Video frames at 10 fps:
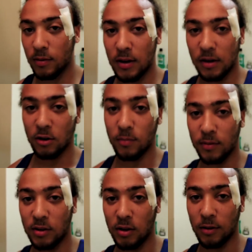But yeah, now
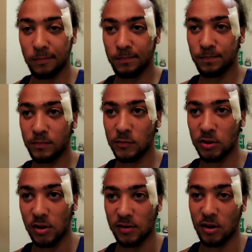I'm about to eat.
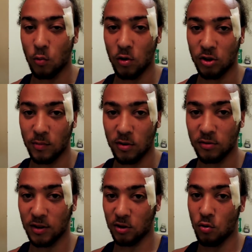Sucks, I got work
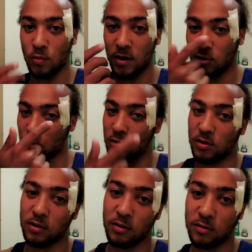tomorrow, so I gotta go into
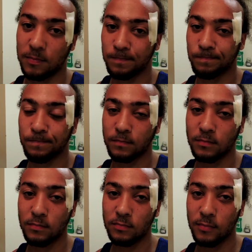work like this.
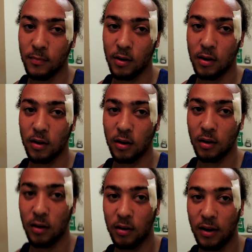
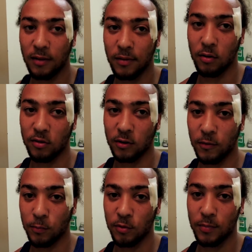And yeah, I was
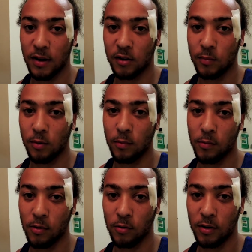gonna film some basketball,
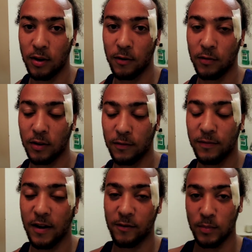but we were only there for like
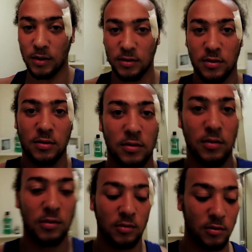5 minutes.
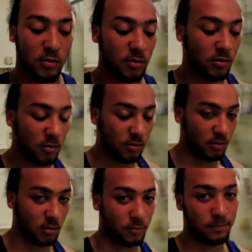
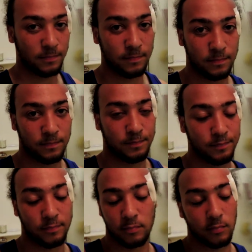So
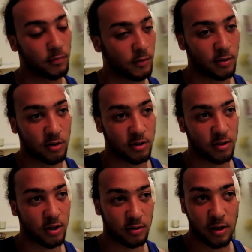it
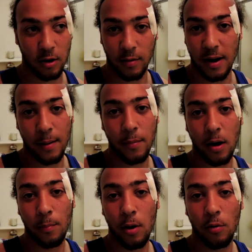just sucks.
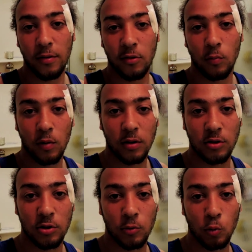I'm always the
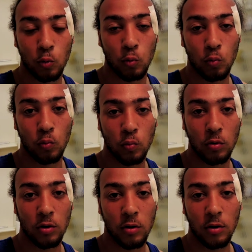one to
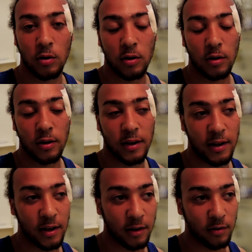
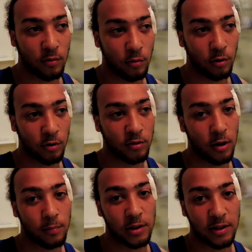get hit or
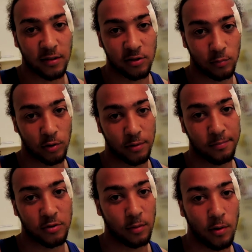start bleeding
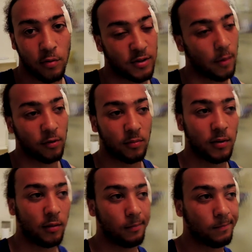somewhere. Something always happens
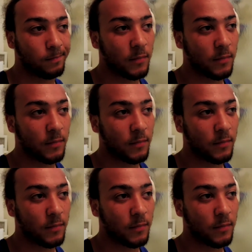to me.